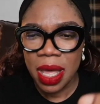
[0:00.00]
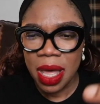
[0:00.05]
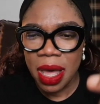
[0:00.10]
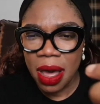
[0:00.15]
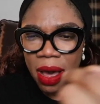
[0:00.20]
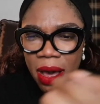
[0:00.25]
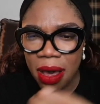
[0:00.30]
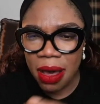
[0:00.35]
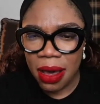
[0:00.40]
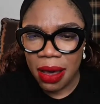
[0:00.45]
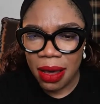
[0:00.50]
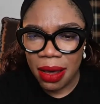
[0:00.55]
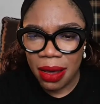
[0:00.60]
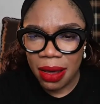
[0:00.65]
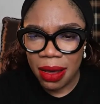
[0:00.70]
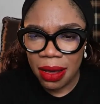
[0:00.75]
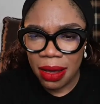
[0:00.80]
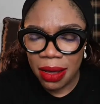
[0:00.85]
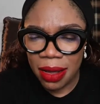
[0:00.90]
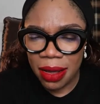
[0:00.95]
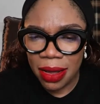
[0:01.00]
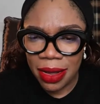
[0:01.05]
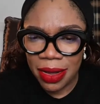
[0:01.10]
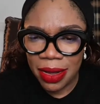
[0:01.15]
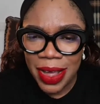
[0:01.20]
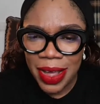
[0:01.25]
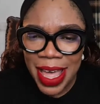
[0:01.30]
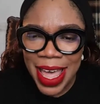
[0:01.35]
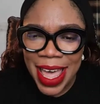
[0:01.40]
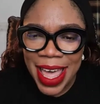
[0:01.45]

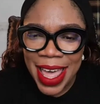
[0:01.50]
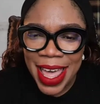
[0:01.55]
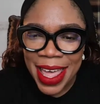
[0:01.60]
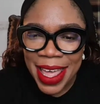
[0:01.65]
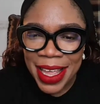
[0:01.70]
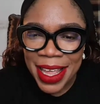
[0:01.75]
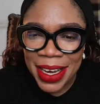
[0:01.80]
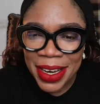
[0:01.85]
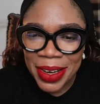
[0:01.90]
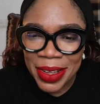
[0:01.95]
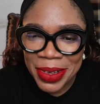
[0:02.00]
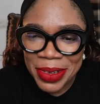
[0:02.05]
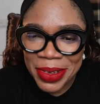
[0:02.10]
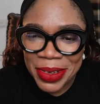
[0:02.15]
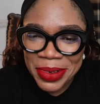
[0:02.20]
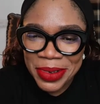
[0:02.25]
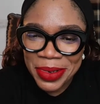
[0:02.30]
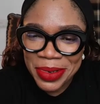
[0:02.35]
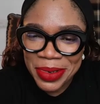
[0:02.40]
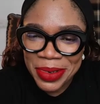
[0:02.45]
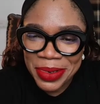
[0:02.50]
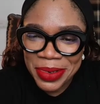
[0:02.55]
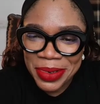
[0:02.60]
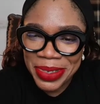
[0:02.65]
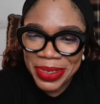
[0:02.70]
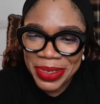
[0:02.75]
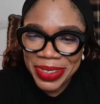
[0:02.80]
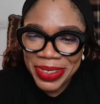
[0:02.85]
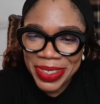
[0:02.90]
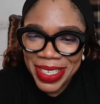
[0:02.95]
Oh,
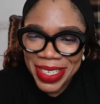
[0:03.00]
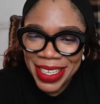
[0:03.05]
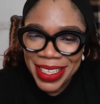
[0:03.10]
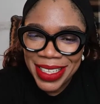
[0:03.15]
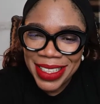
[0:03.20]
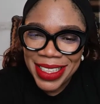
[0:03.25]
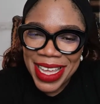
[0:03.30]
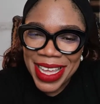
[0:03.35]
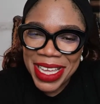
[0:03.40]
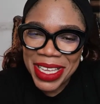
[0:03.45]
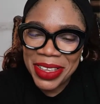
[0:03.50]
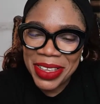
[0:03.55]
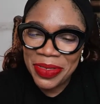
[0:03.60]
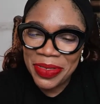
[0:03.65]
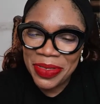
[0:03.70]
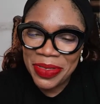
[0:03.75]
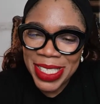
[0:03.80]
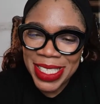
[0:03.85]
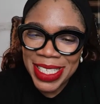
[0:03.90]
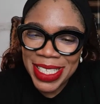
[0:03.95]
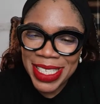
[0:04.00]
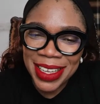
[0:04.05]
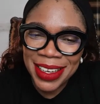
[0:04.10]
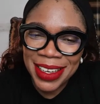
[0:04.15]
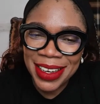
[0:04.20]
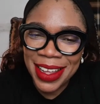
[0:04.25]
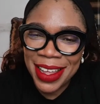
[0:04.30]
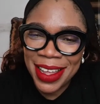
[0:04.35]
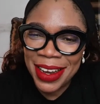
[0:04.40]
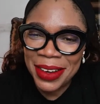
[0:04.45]
hello. Thank you for
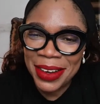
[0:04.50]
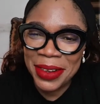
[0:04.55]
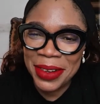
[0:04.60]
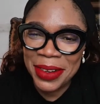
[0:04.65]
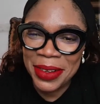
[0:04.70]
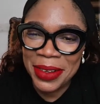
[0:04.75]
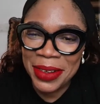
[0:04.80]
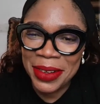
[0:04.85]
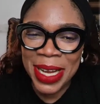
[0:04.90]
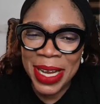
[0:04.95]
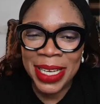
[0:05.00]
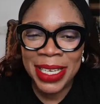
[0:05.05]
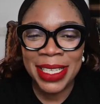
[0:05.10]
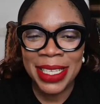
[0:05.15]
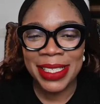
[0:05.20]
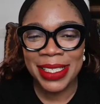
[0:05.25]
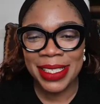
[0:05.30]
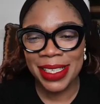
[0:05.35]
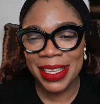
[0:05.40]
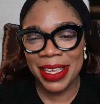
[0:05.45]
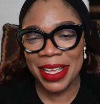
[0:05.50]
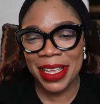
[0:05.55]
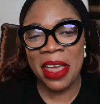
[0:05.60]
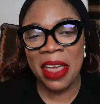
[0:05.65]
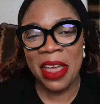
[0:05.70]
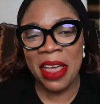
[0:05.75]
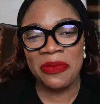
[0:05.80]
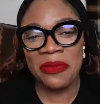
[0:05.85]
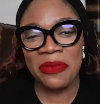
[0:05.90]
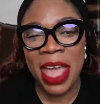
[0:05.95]
saying hello. At least
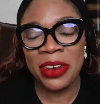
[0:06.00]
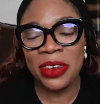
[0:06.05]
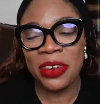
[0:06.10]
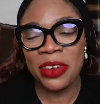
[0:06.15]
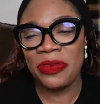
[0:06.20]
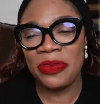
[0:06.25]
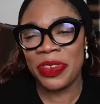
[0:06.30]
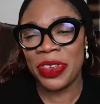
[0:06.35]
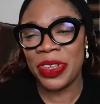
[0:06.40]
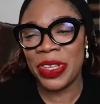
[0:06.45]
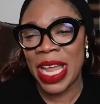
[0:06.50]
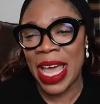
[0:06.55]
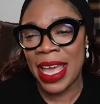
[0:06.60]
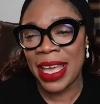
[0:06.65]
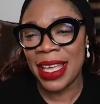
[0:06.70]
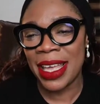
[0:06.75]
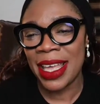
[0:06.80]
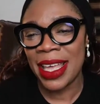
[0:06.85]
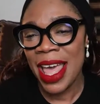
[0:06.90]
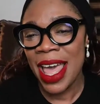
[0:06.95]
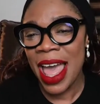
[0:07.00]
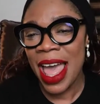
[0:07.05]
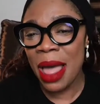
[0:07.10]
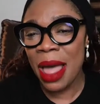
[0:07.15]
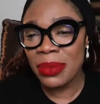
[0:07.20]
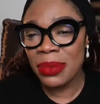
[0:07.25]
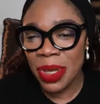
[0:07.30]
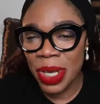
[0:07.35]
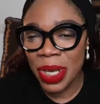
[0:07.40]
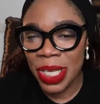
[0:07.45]
I don't feel like
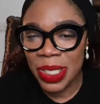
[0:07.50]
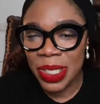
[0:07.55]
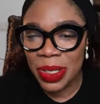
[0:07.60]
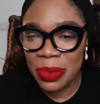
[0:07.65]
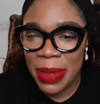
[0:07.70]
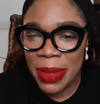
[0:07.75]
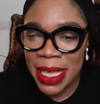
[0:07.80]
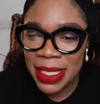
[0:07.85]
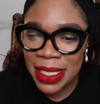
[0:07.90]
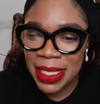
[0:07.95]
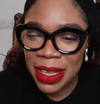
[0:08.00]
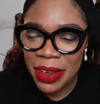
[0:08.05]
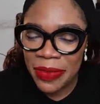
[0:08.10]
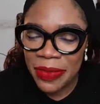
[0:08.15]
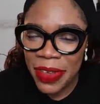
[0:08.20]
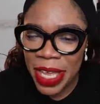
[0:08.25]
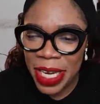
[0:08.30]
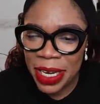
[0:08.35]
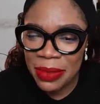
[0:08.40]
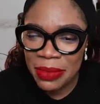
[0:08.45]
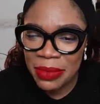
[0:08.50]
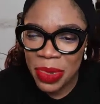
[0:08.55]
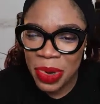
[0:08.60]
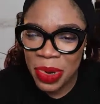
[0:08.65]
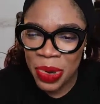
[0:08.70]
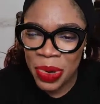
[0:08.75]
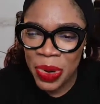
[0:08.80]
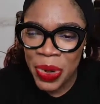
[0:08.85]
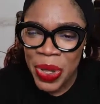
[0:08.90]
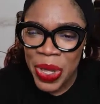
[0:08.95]
I'm talking to myself
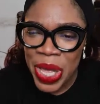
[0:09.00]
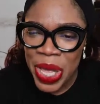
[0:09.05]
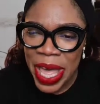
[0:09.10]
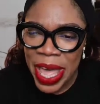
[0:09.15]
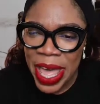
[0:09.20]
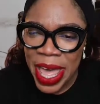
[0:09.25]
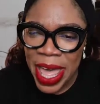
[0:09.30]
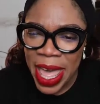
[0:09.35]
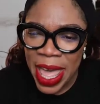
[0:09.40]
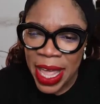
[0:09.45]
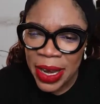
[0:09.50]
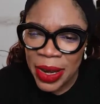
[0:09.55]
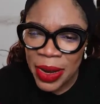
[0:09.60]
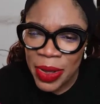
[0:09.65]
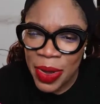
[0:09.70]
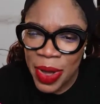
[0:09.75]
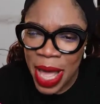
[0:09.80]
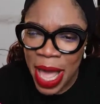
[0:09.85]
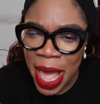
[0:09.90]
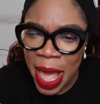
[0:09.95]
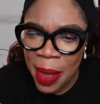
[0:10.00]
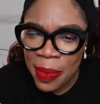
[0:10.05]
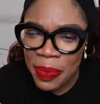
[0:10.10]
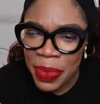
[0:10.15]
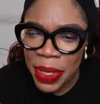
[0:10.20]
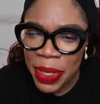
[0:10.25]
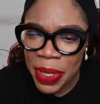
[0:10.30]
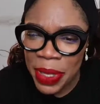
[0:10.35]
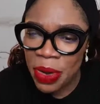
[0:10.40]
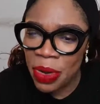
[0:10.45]
anymore. Hello,
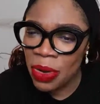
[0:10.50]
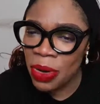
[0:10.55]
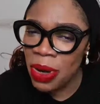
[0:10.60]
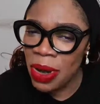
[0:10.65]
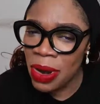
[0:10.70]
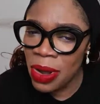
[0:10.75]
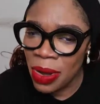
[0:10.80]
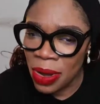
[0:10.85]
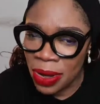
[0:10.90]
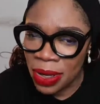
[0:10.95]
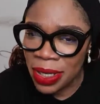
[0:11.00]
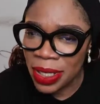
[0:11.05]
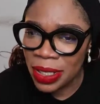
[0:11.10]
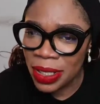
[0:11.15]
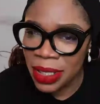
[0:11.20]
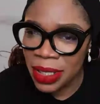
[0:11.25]
happy go luck.